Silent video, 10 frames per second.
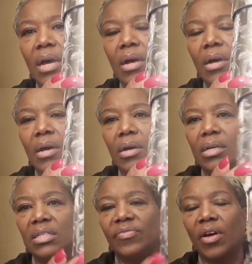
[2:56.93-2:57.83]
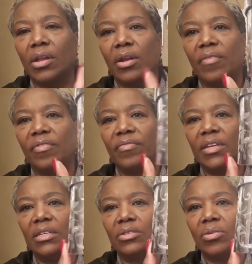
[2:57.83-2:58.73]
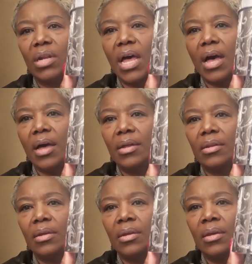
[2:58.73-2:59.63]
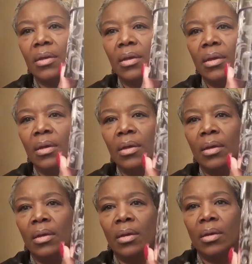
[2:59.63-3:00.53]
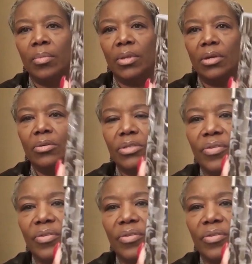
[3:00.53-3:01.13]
Uh, it's fallen off of these a lot. But those are